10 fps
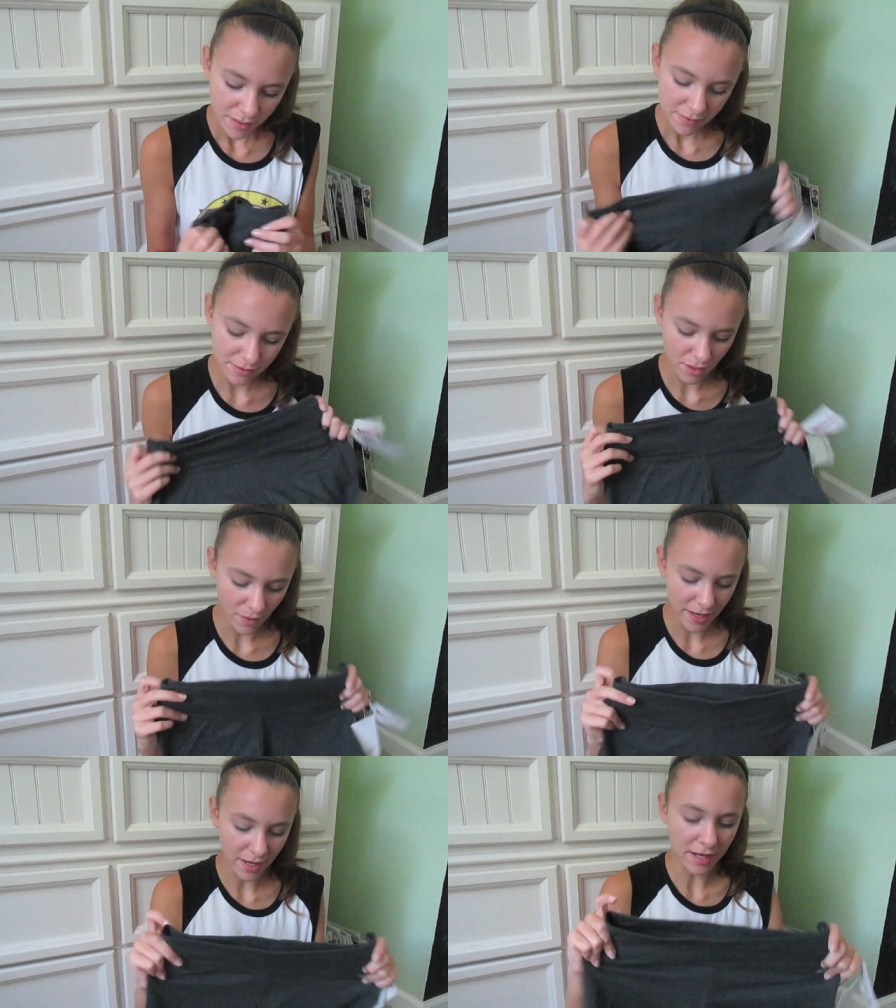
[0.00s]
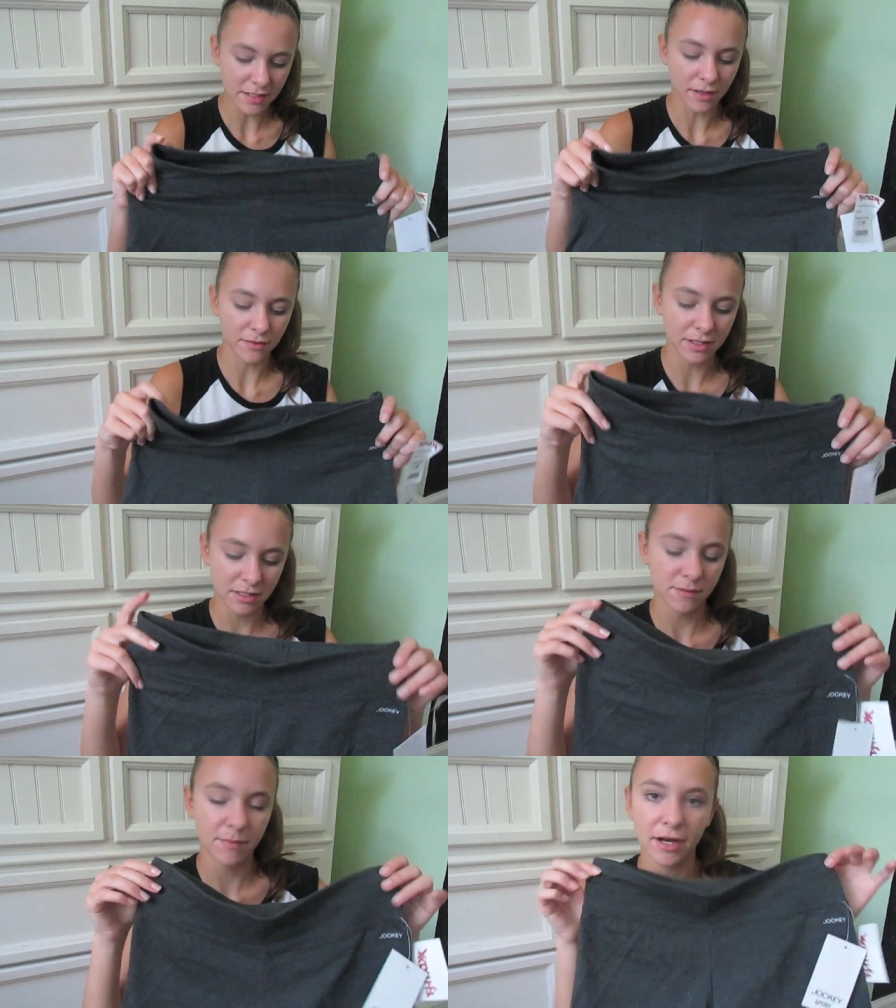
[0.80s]
So I got
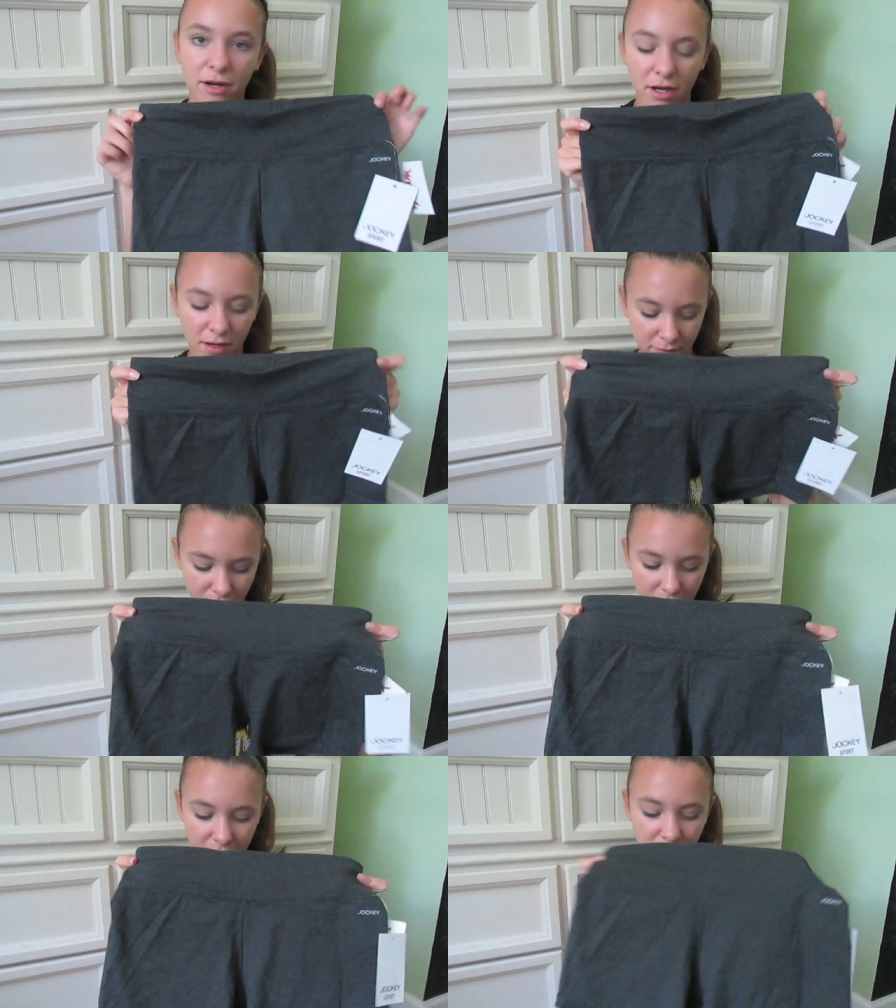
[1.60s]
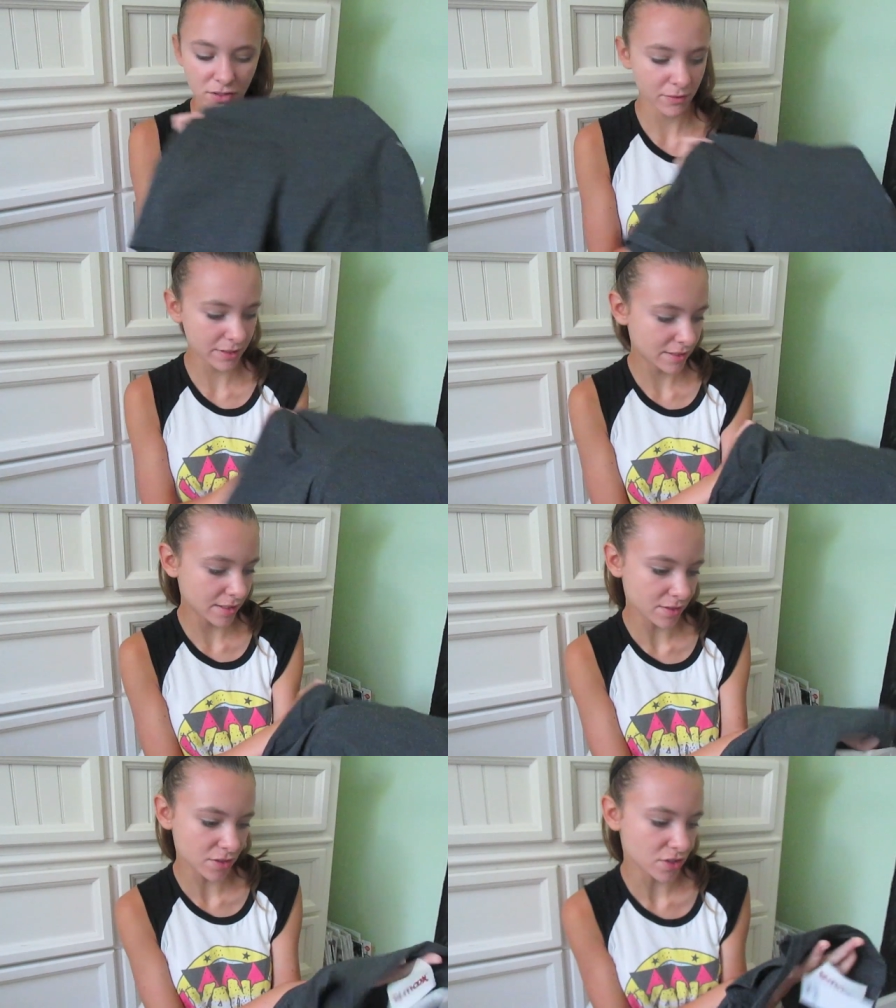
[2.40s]
this pair of running shorts.
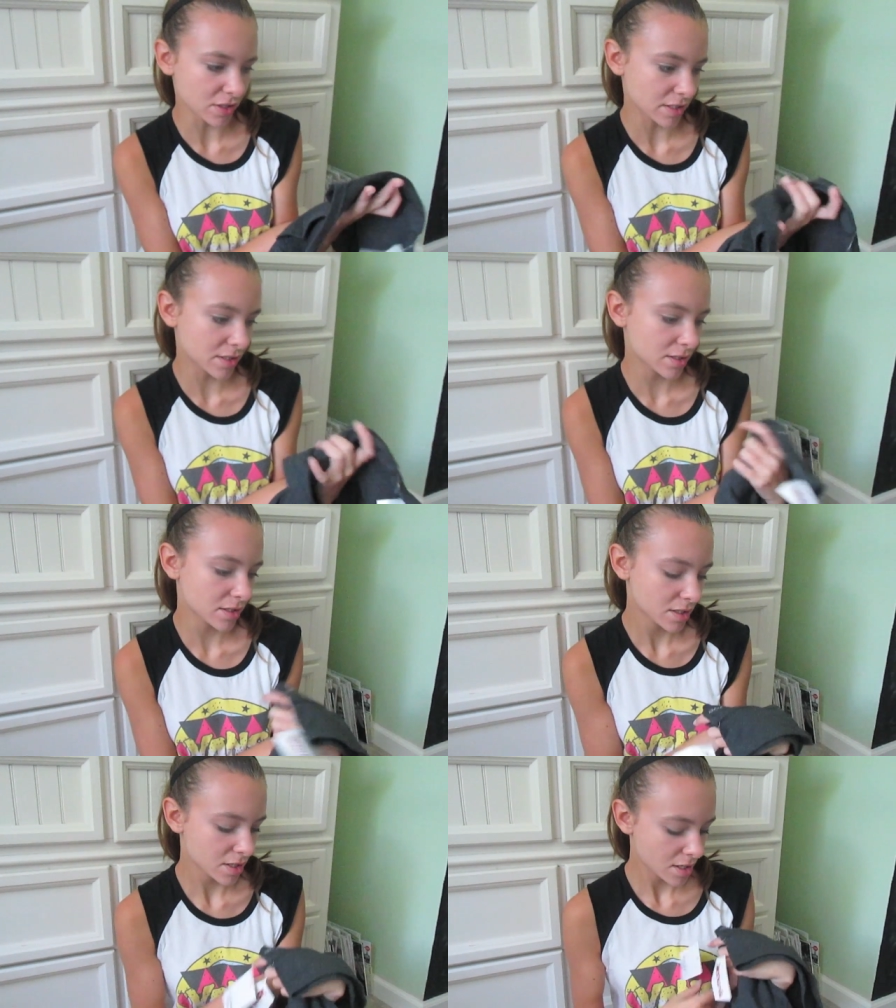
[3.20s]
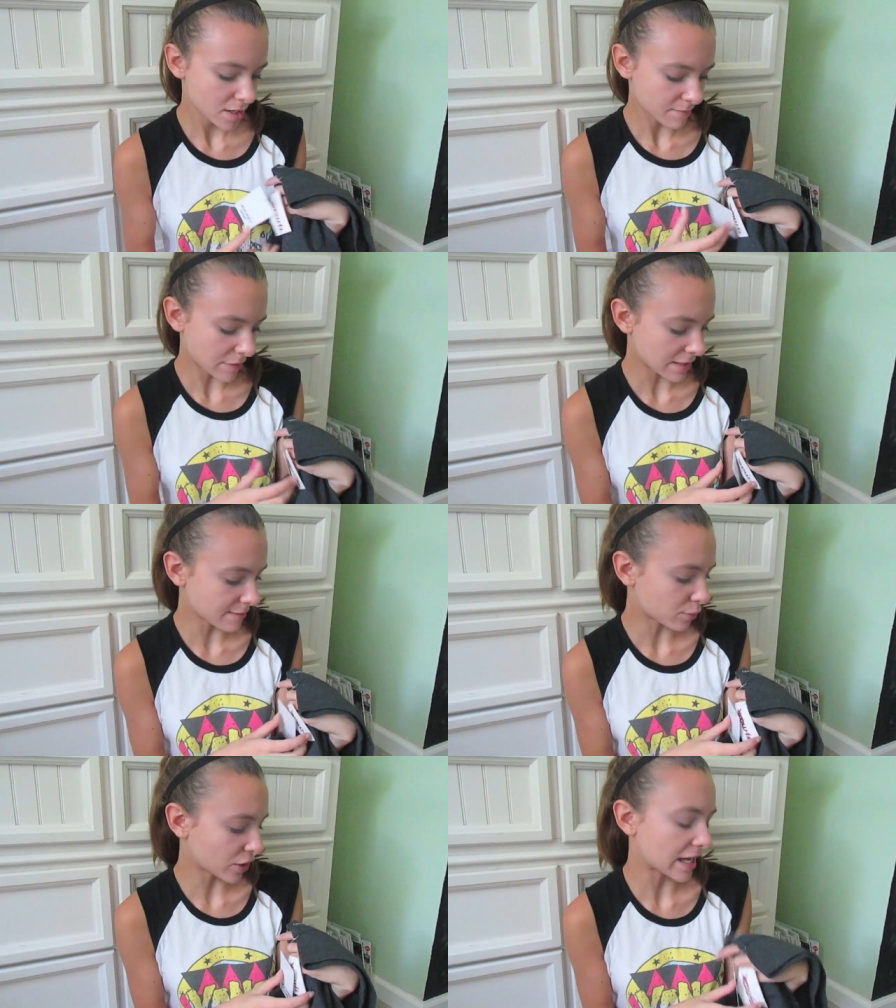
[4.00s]
These are just by
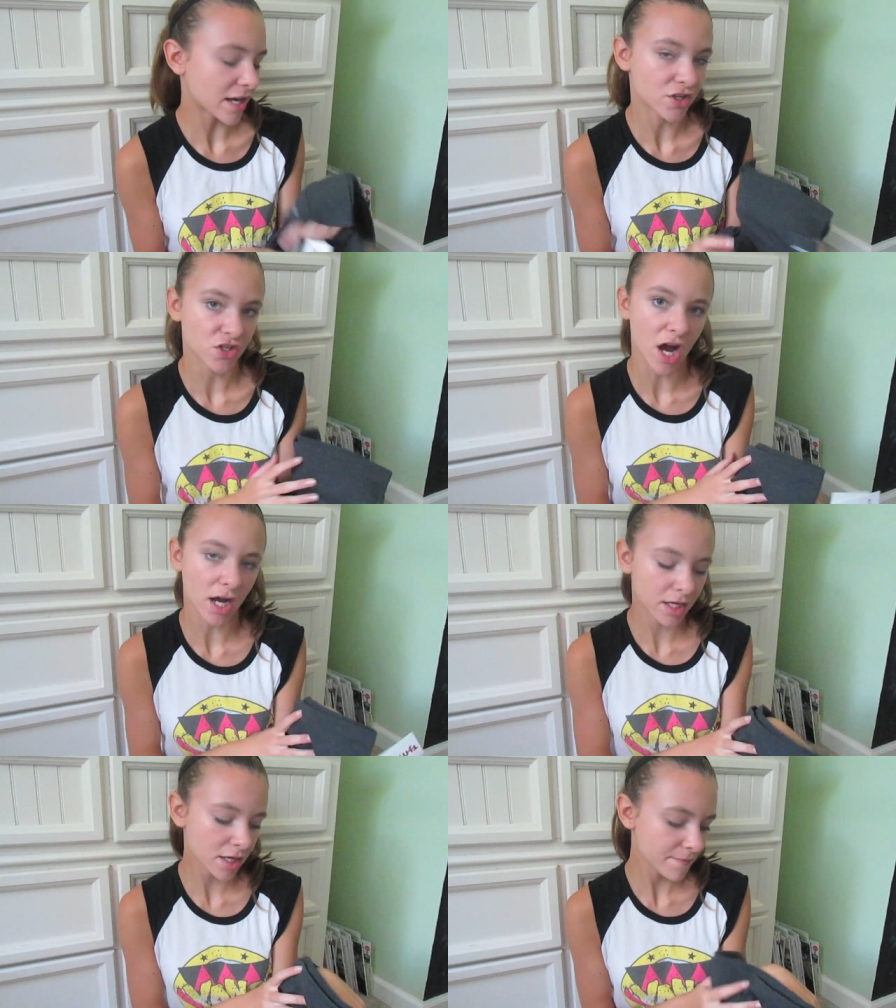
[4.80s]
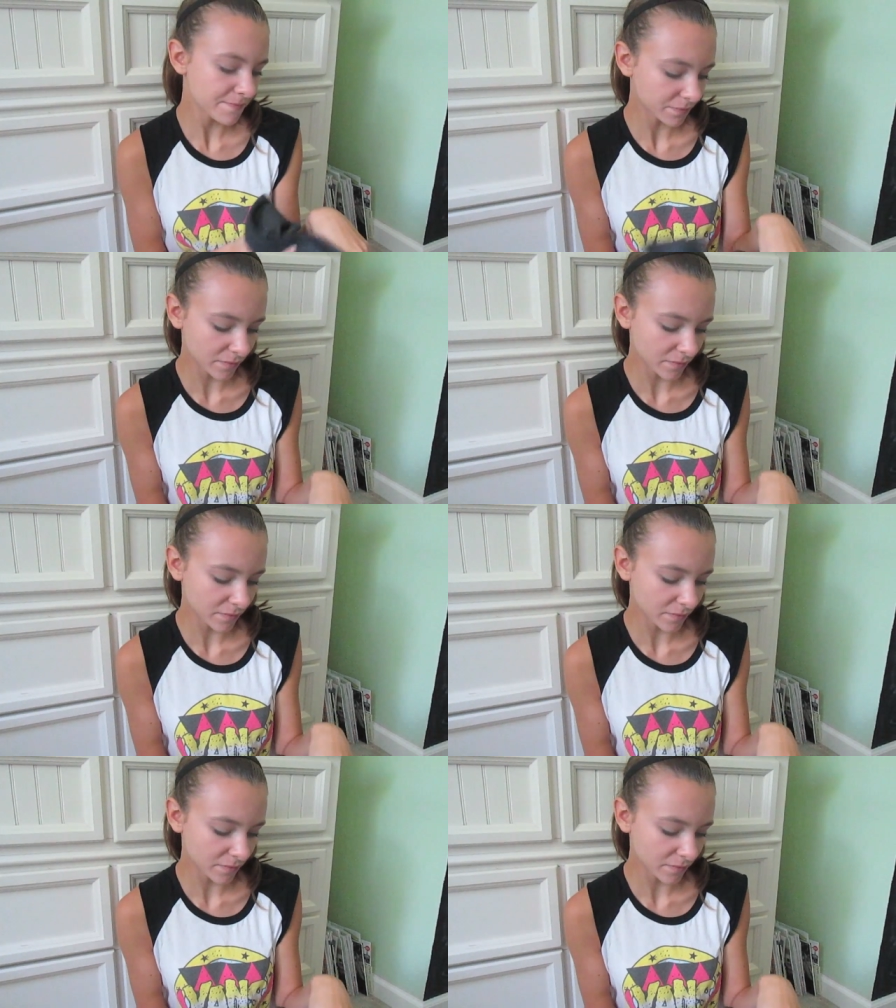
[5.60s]
the brand Jockey.